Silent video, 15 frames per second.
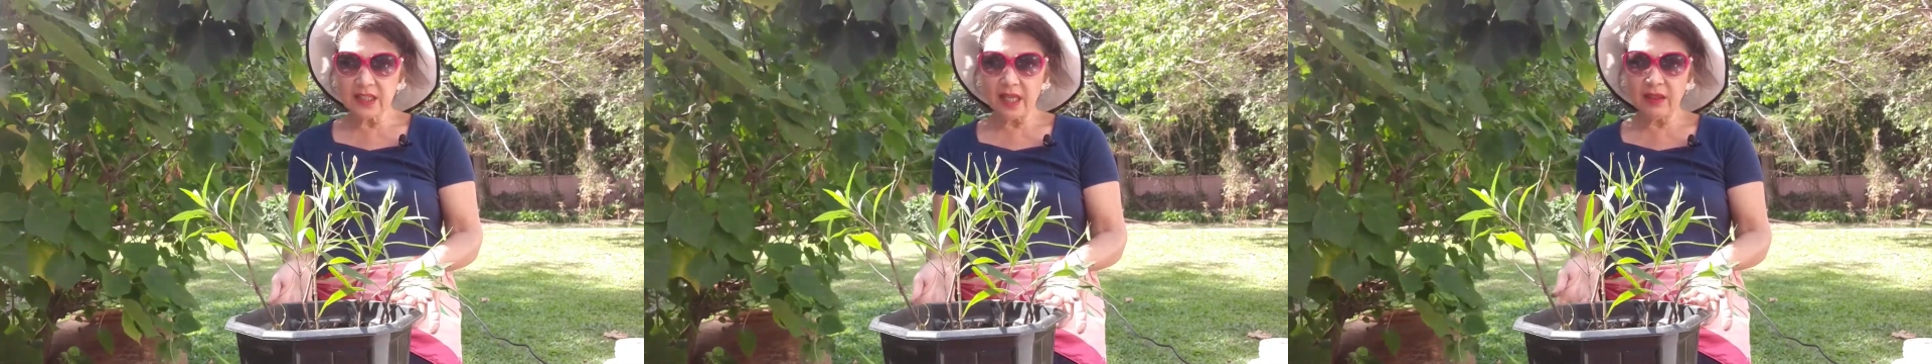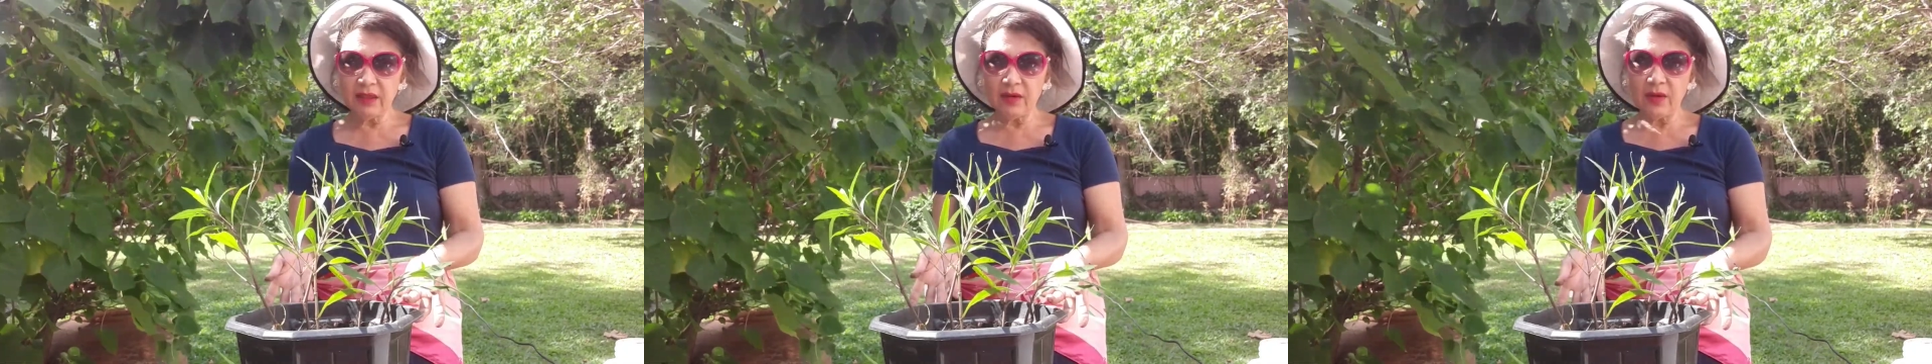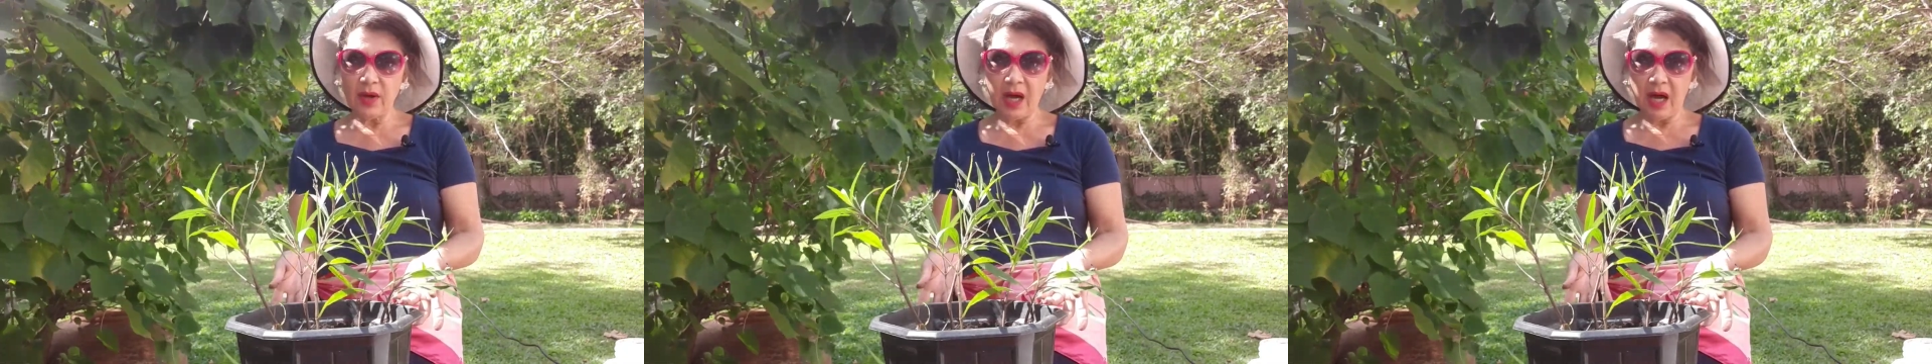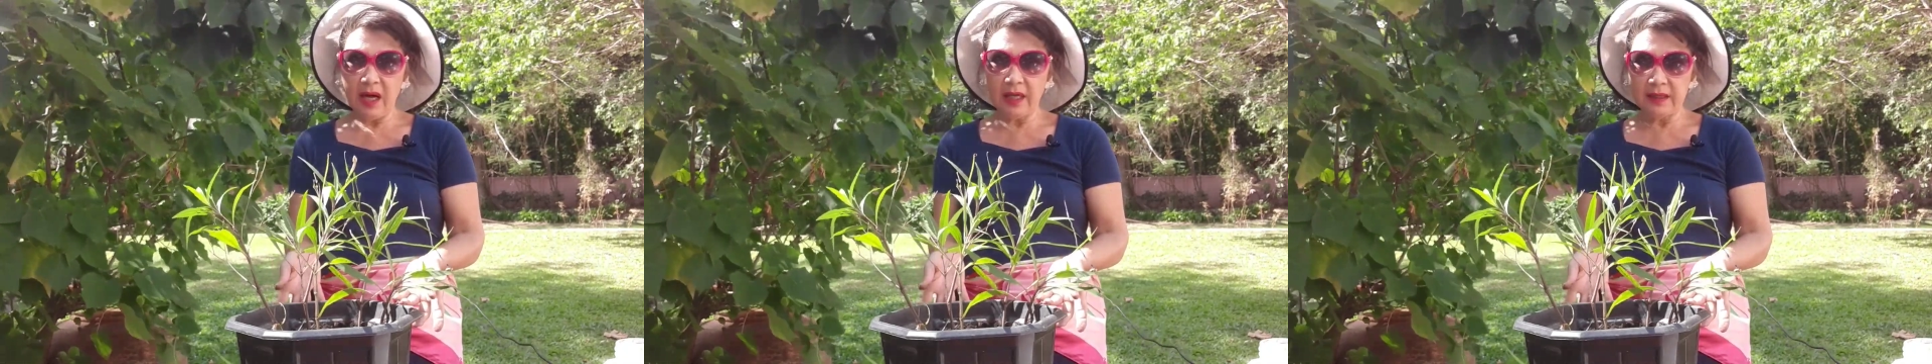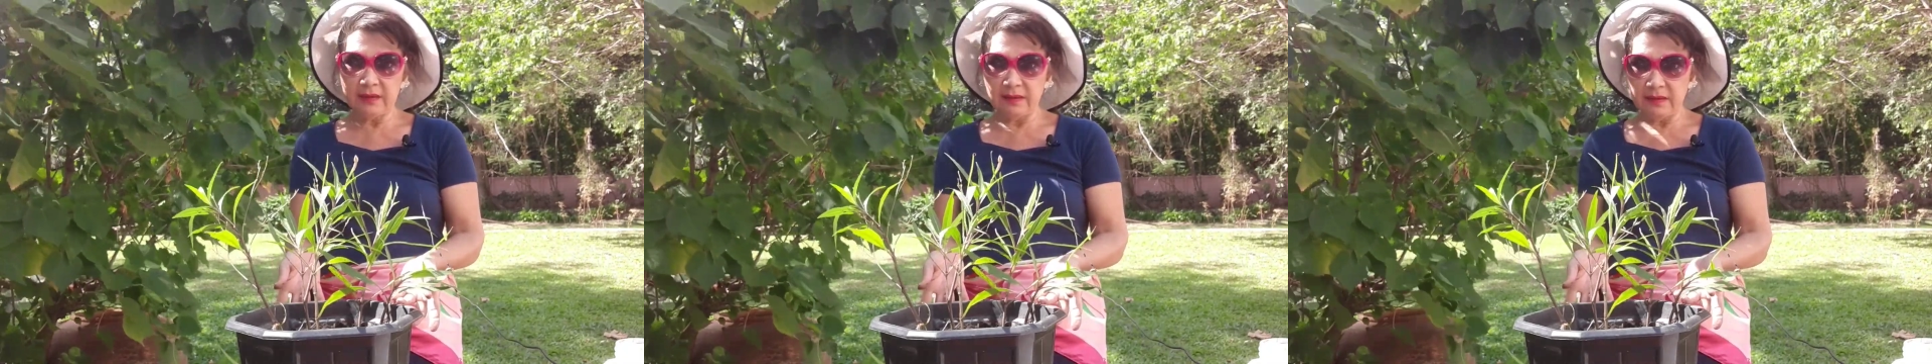I thought
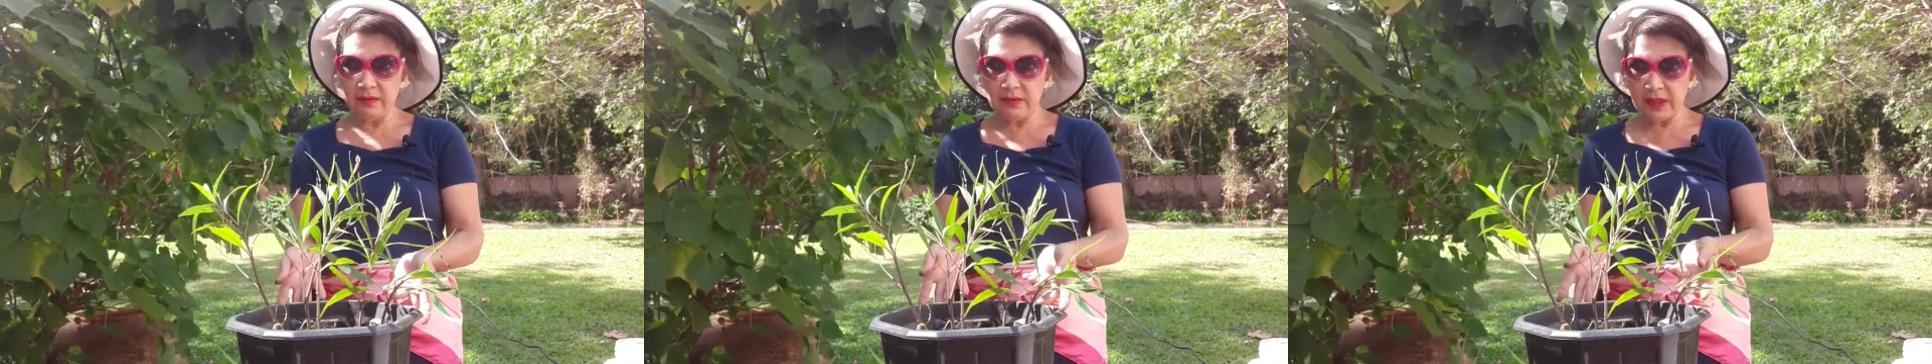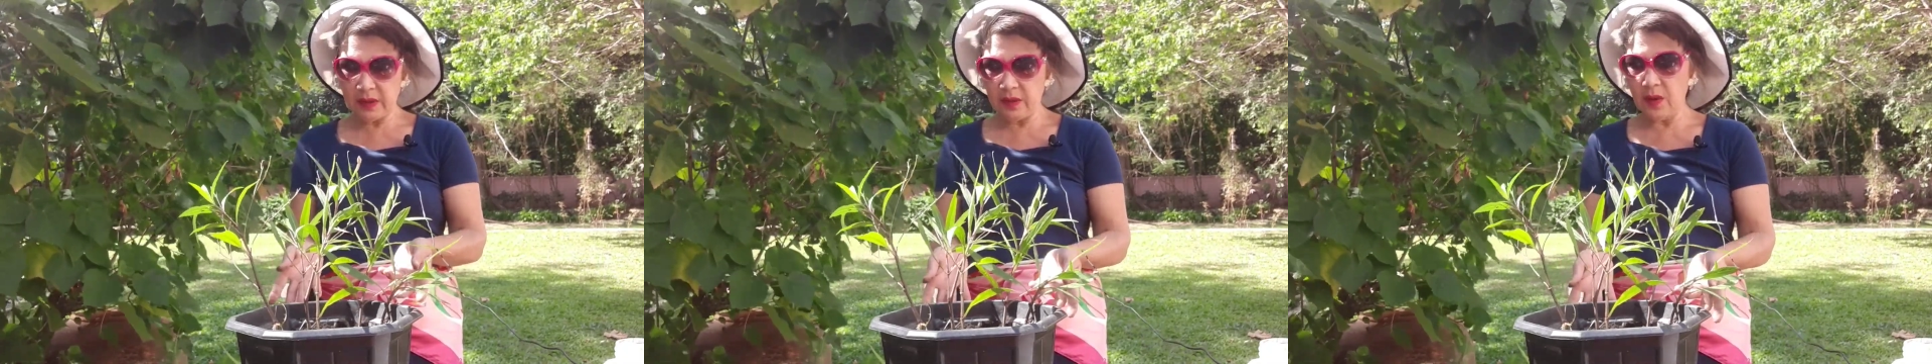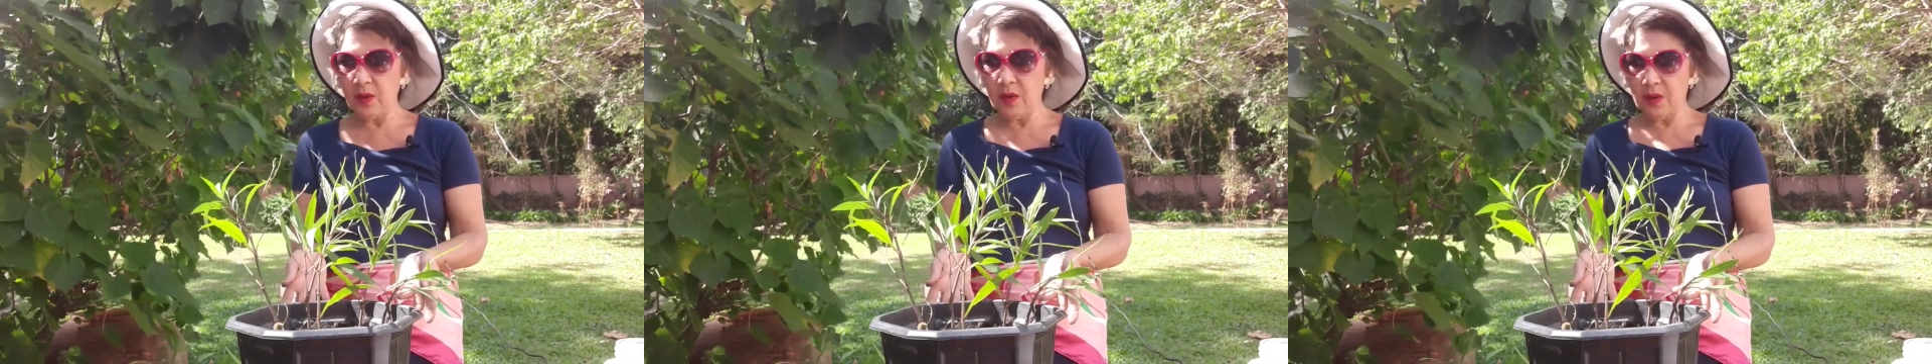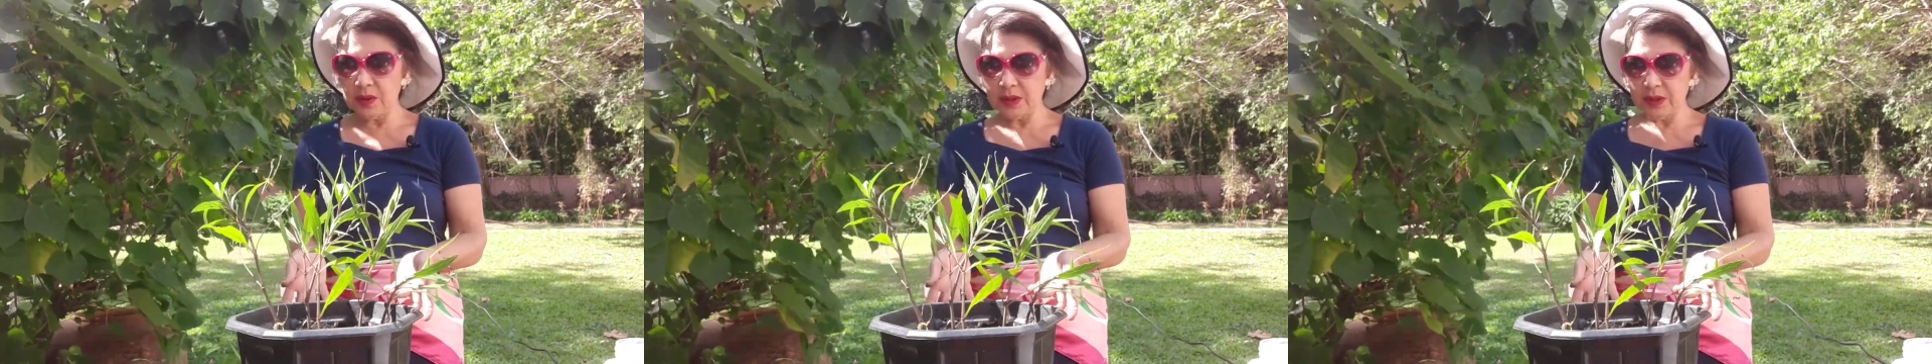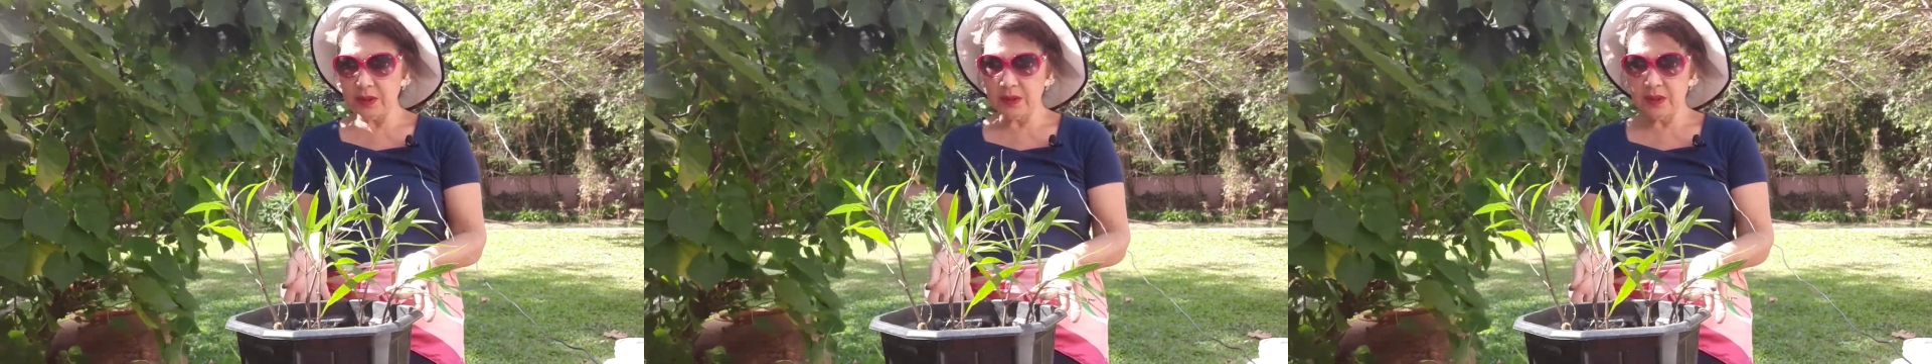I'd
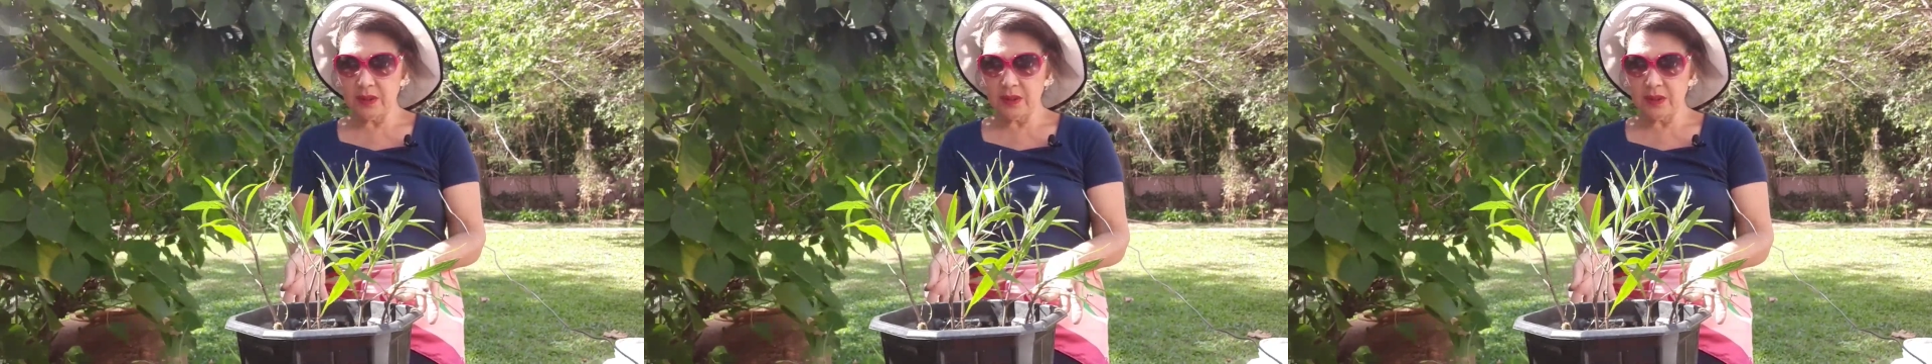record